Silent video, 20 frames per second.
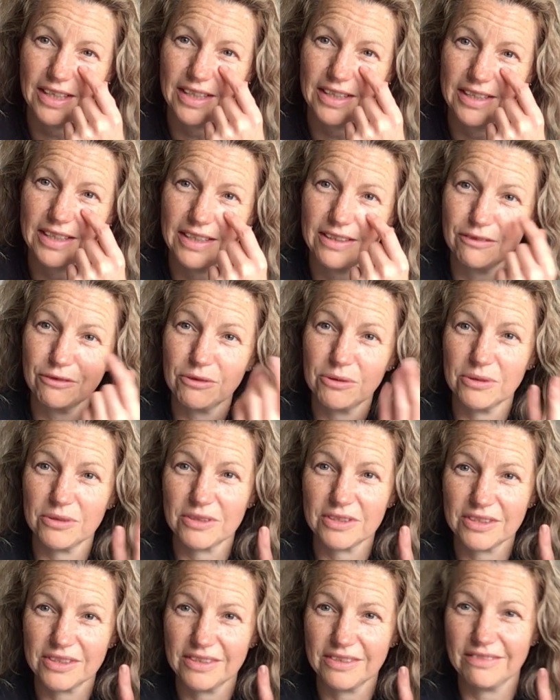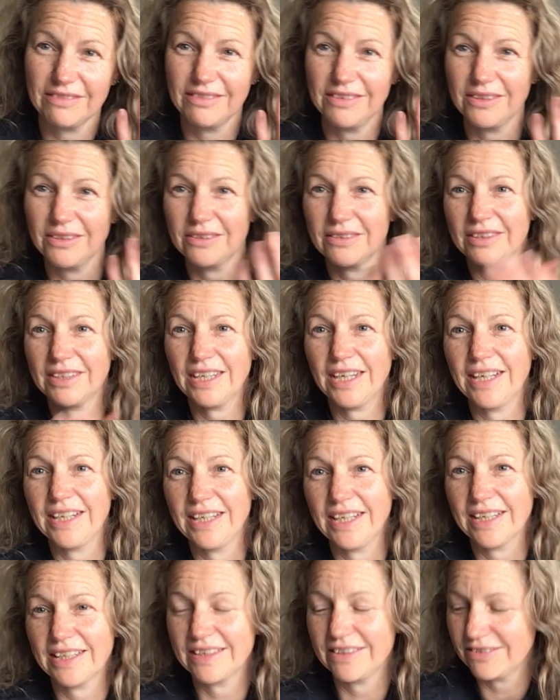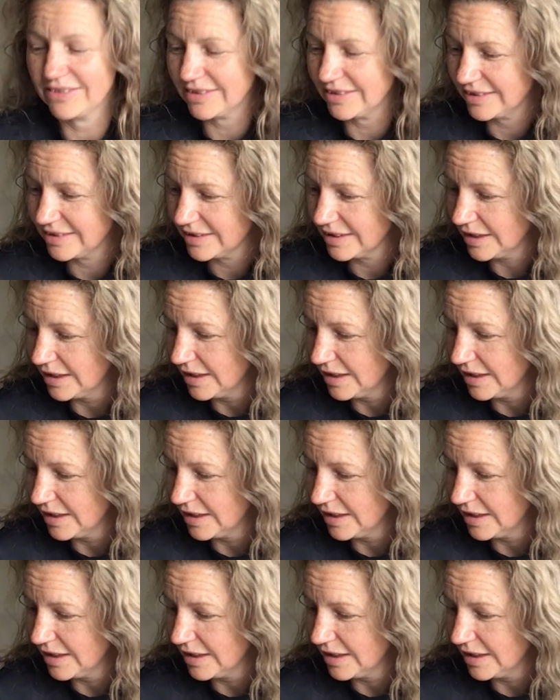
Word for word: and then of course you got cardiac issues.